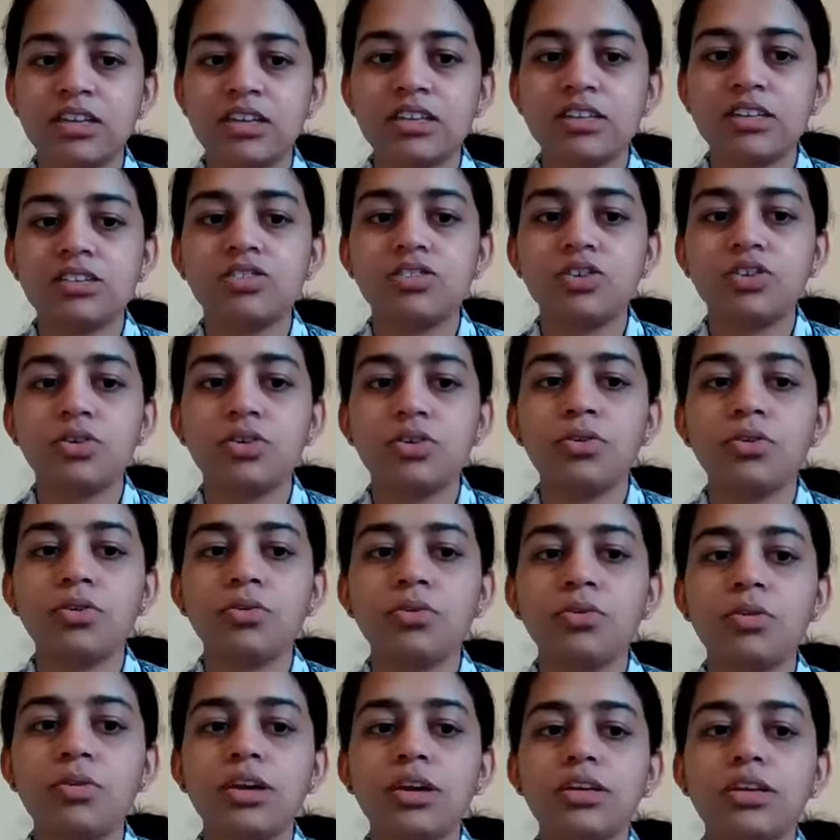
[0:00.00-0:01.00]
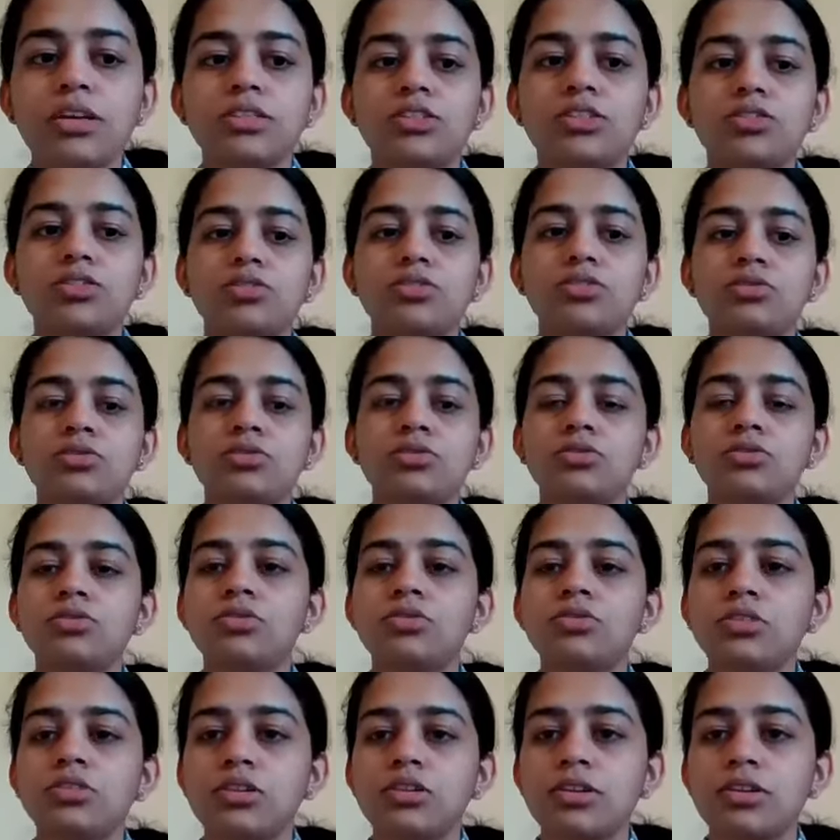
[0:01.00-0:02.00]
So
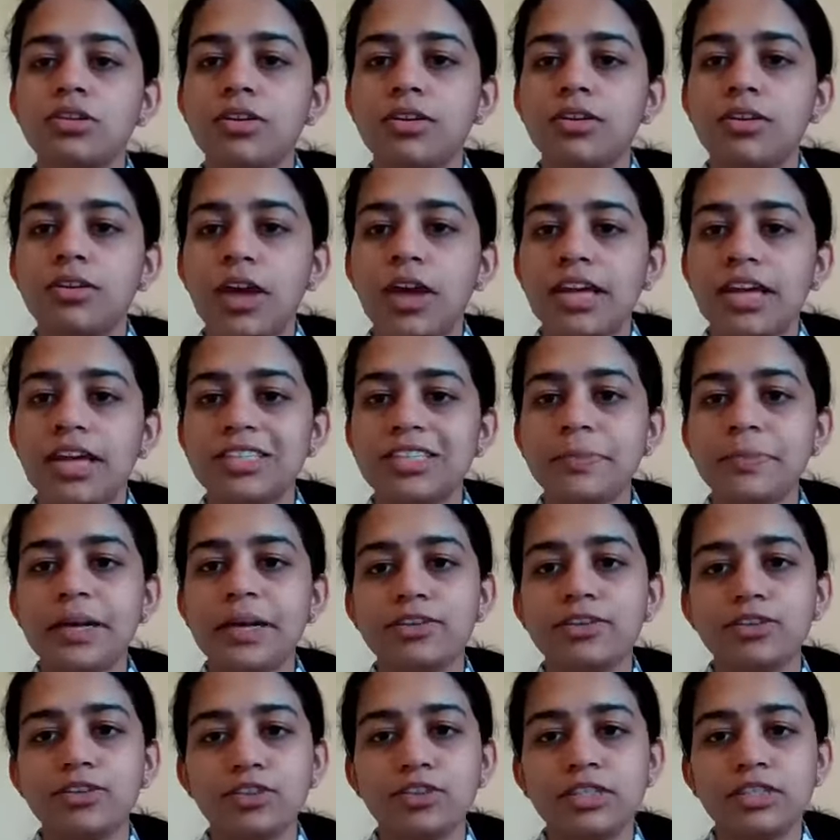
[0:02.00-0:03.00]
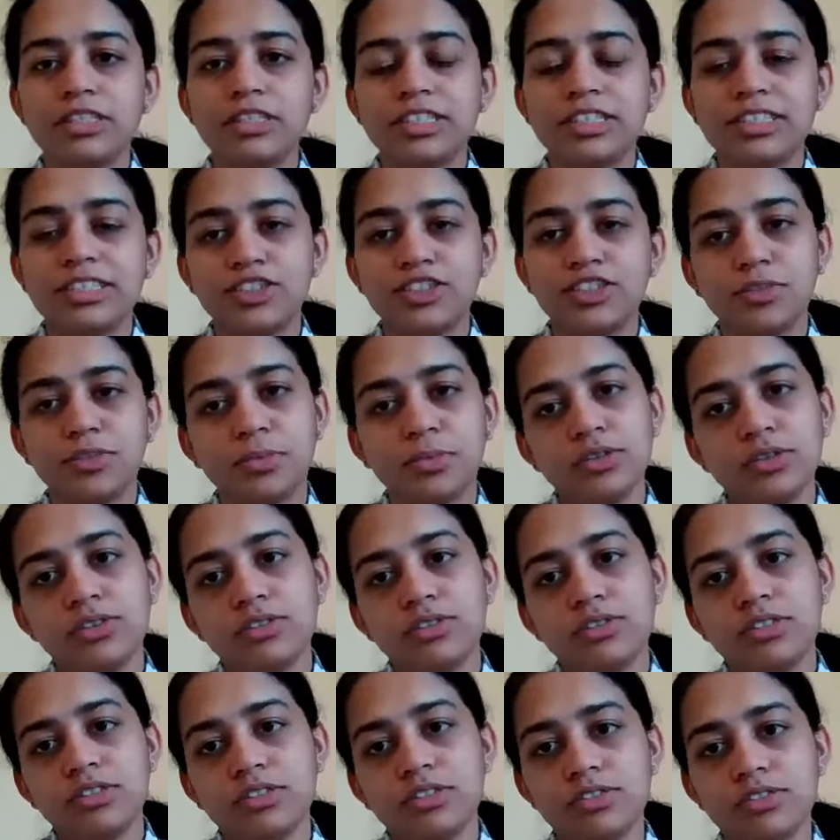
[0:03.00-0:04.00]
as a medical student, to contribute
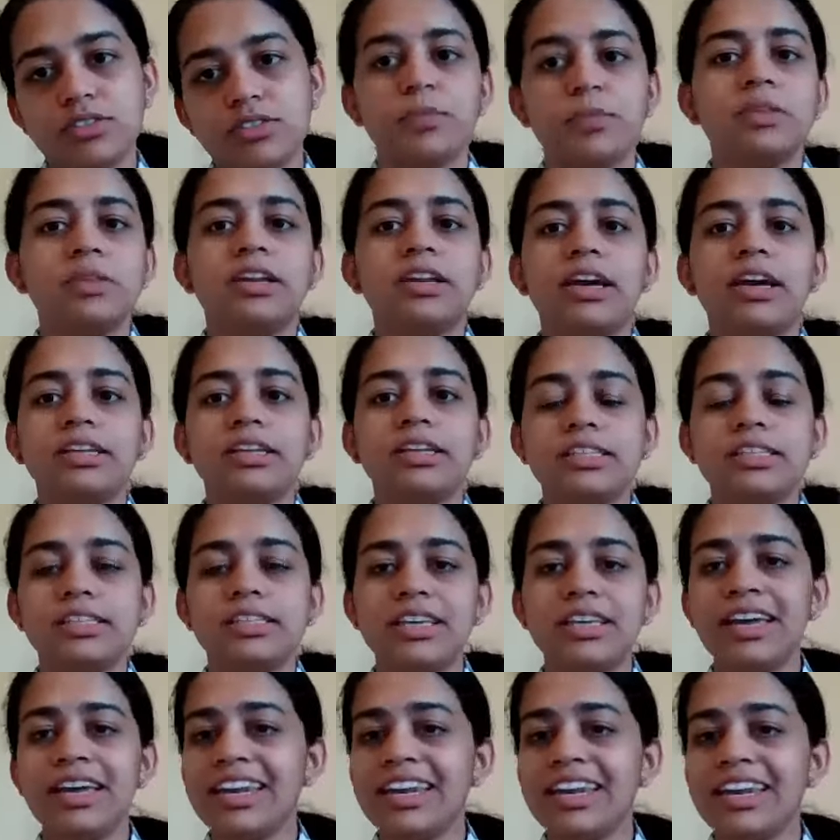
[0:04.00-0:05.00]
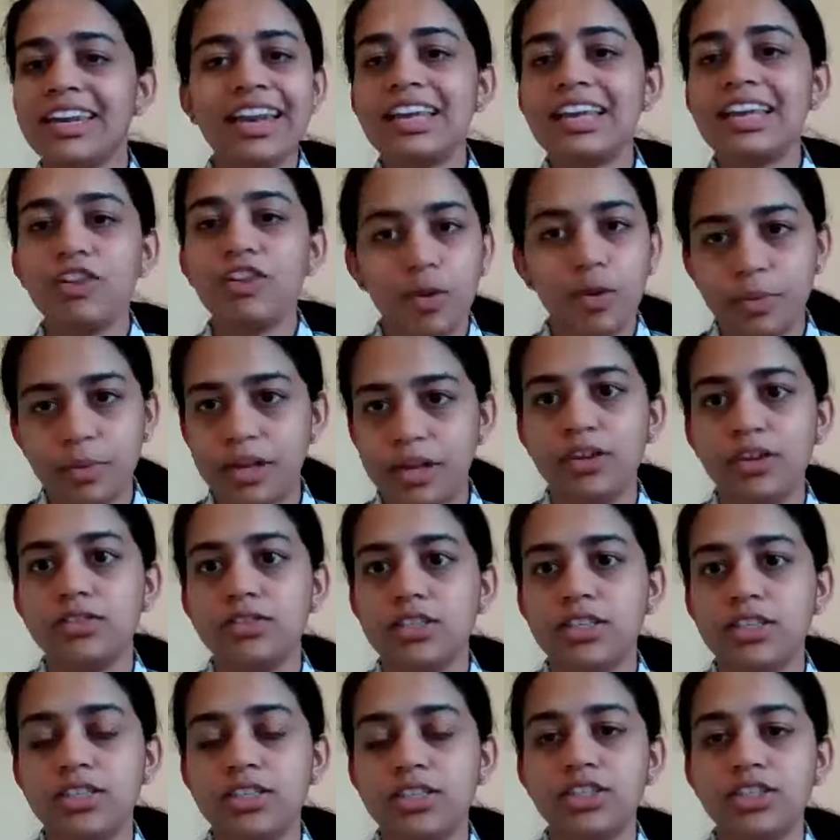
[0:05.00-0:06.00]
to something like this, and any global health
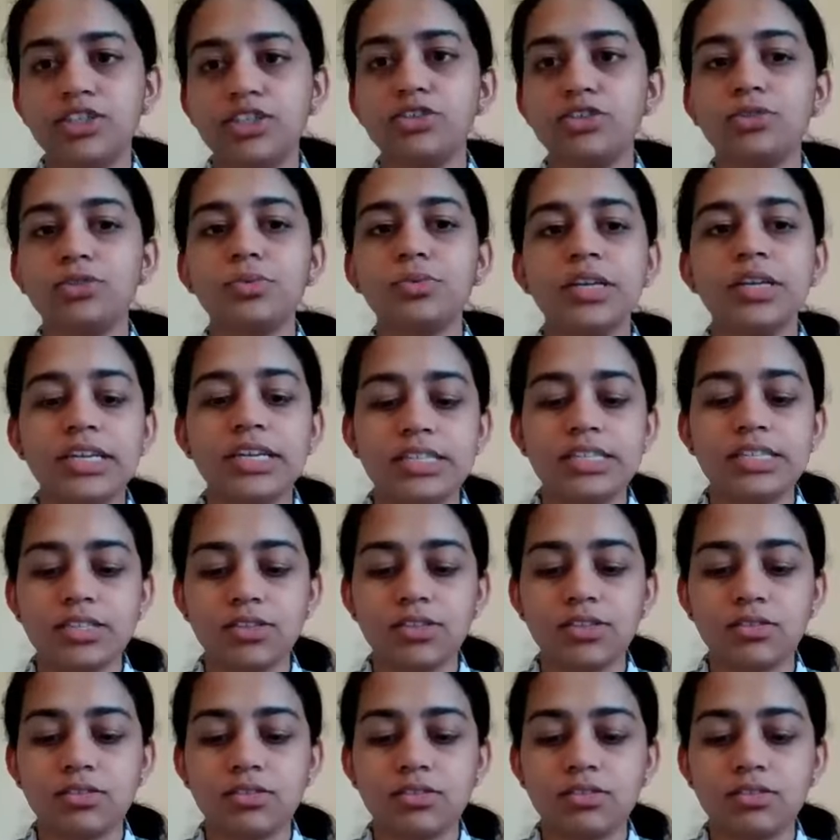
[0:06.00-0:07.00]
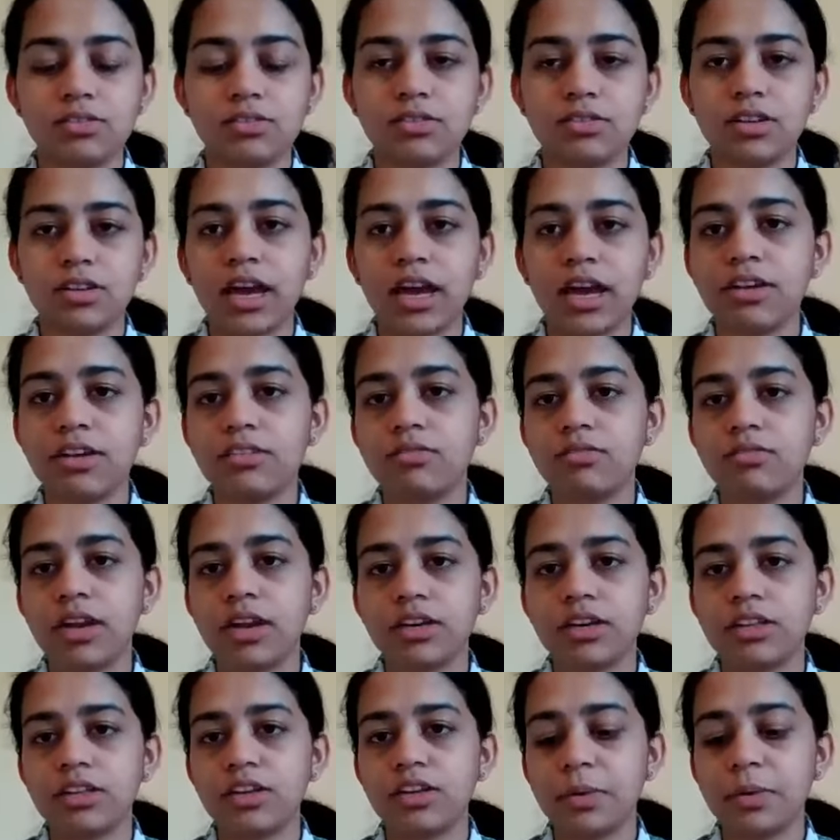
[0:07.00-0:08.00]
issue, is to, I'd like to
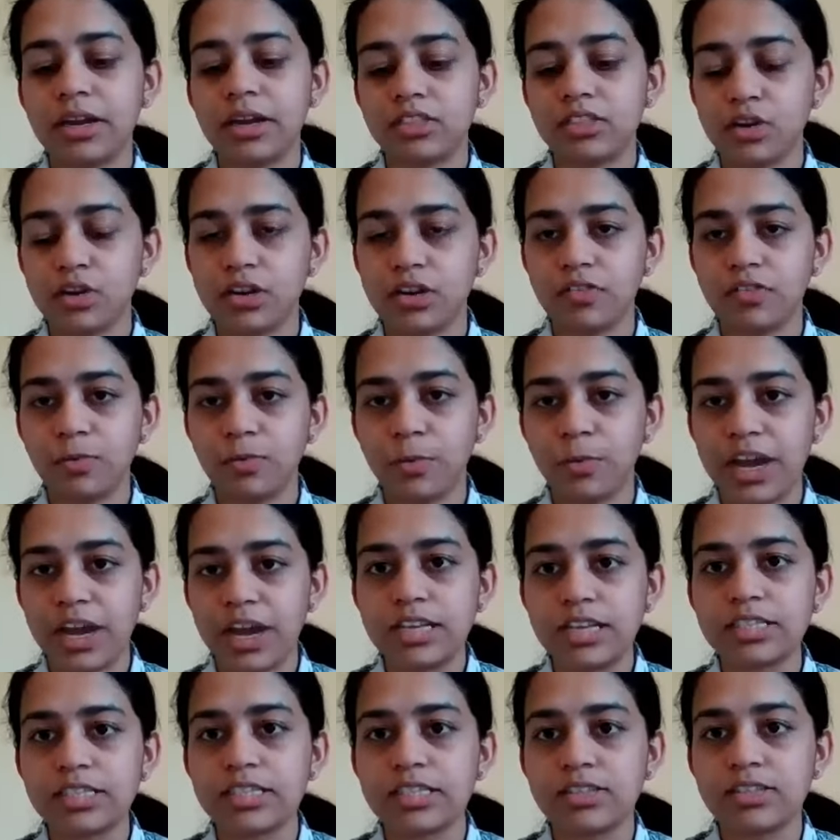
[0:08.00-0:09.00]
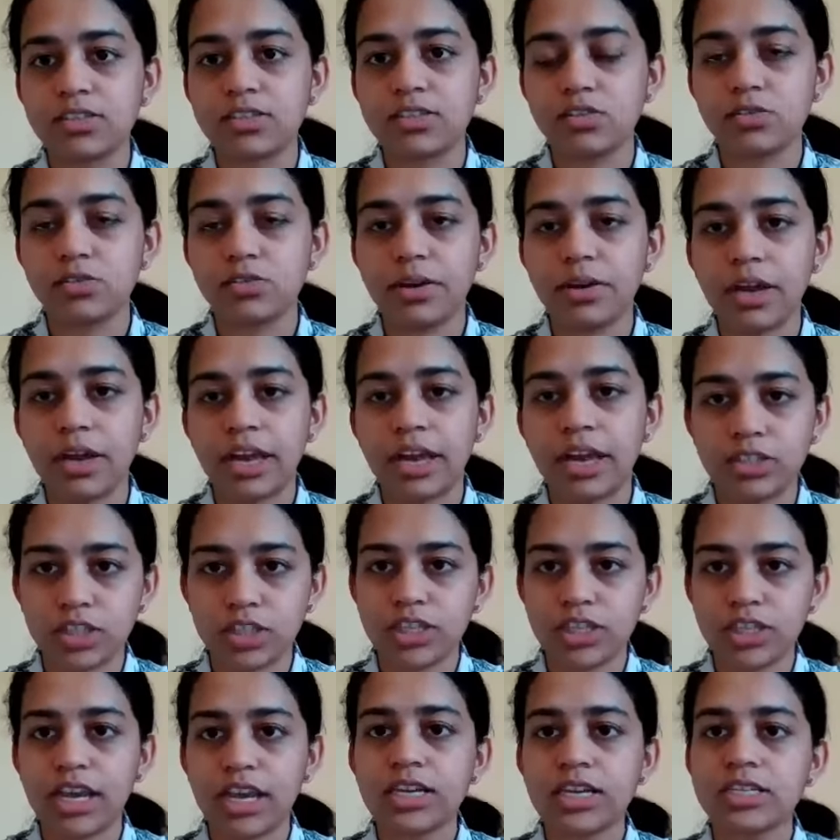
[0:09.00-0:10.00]
think about it in 3 different ways, is to
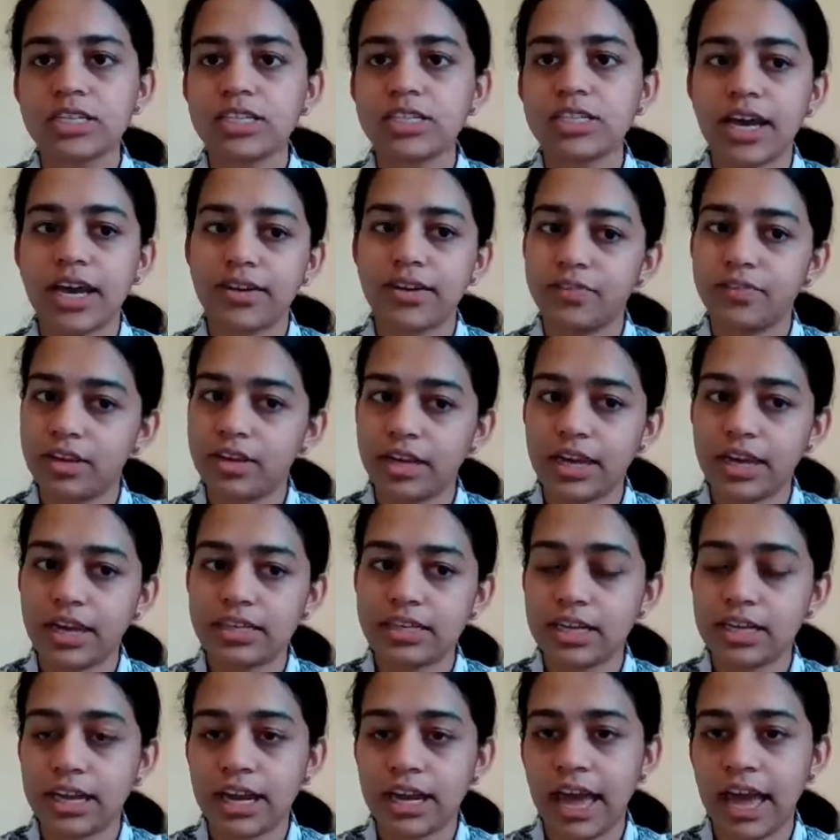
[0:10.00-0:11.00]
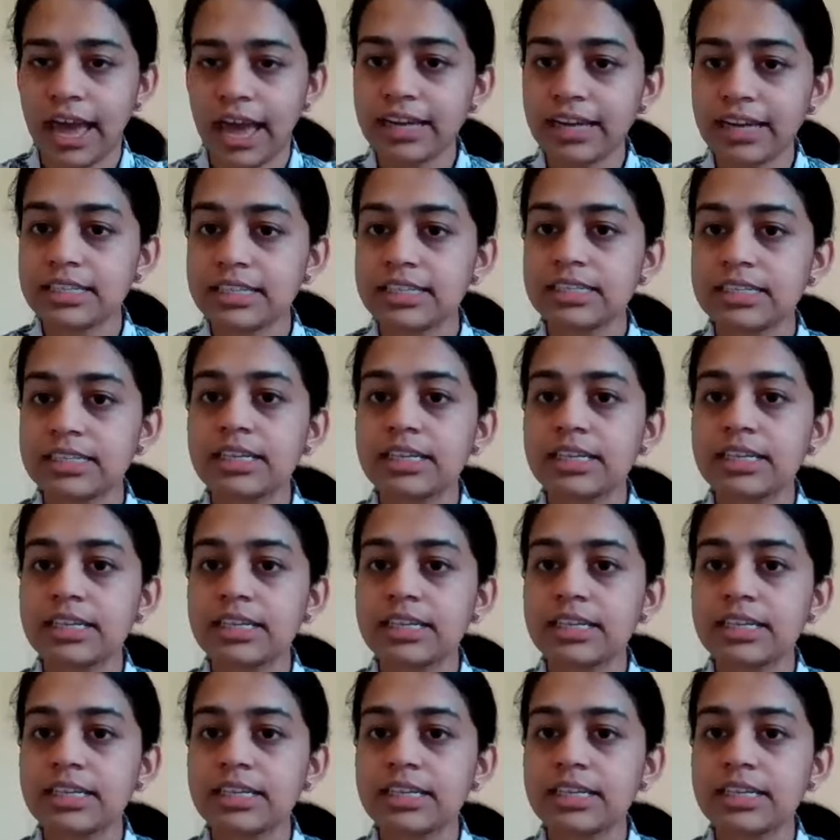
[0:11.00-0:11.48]
educate, advocate, and act.